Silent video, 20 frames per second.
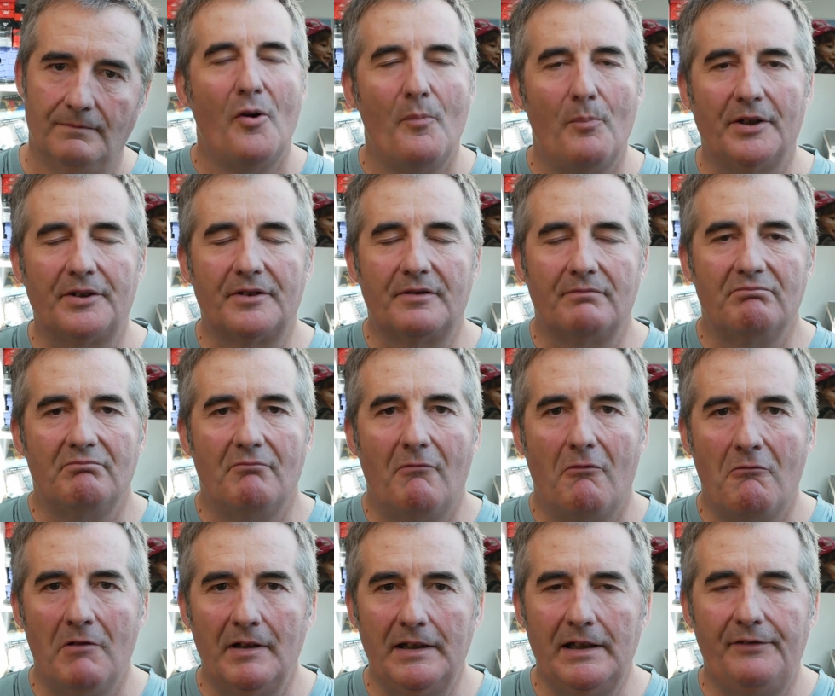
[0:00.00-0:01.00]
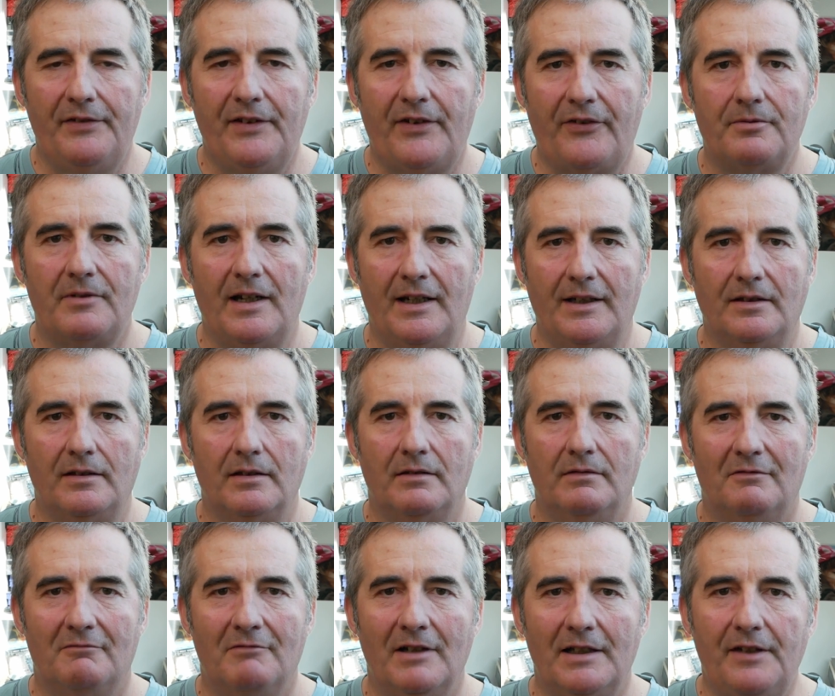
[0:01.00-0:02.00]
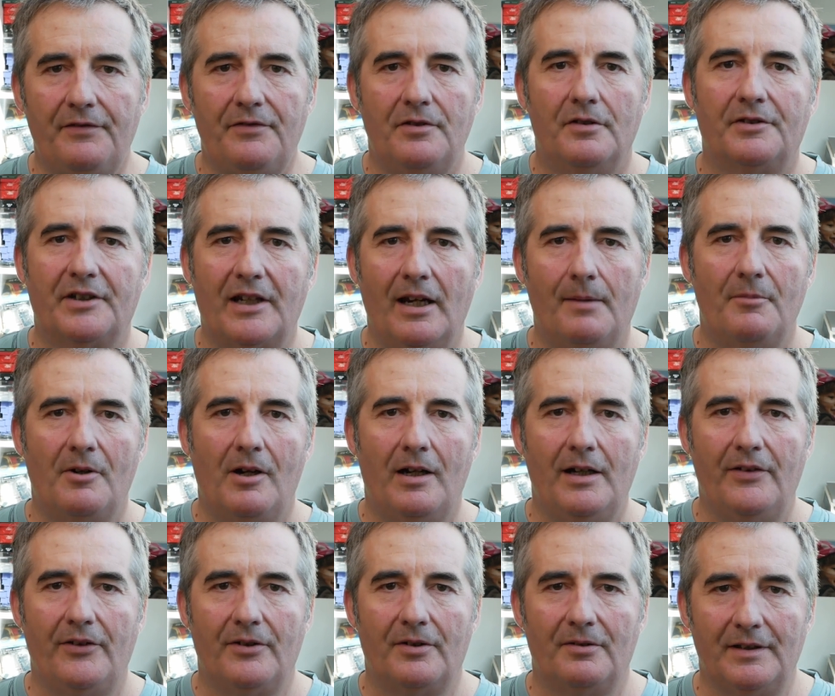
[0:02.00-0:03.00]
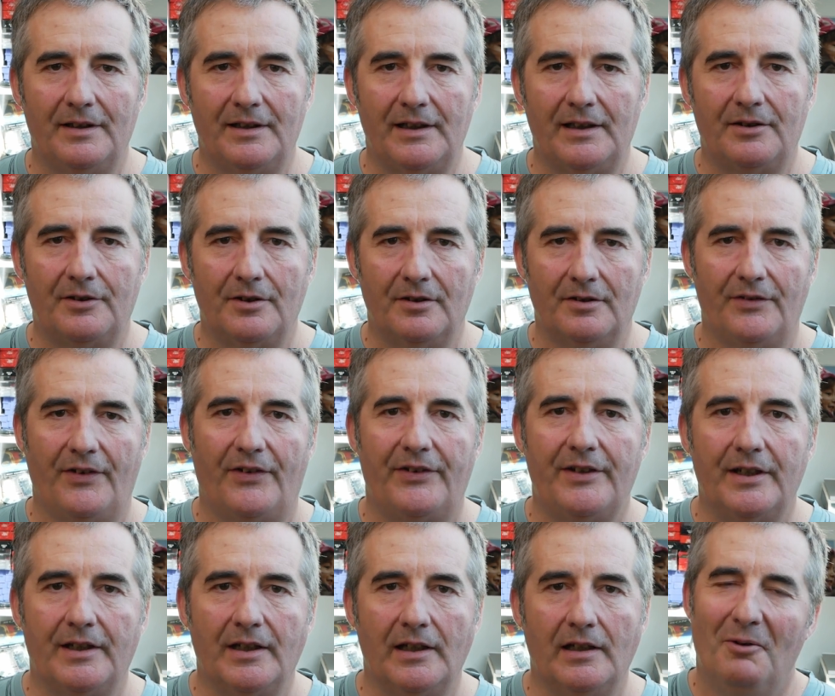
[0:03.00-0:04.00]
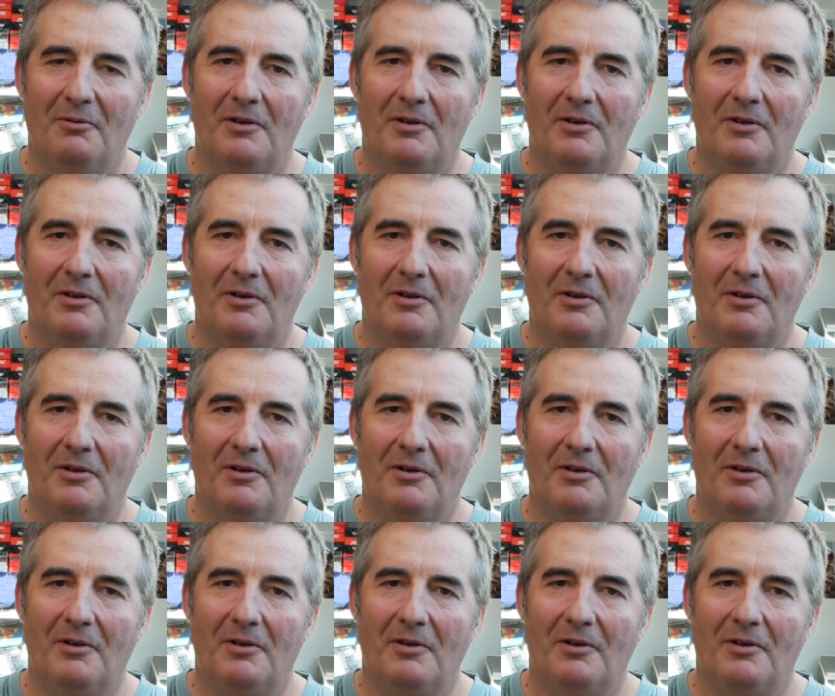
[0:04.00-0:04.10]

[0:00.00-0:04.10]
But what if it's too late? What if your camera is already turned sticky?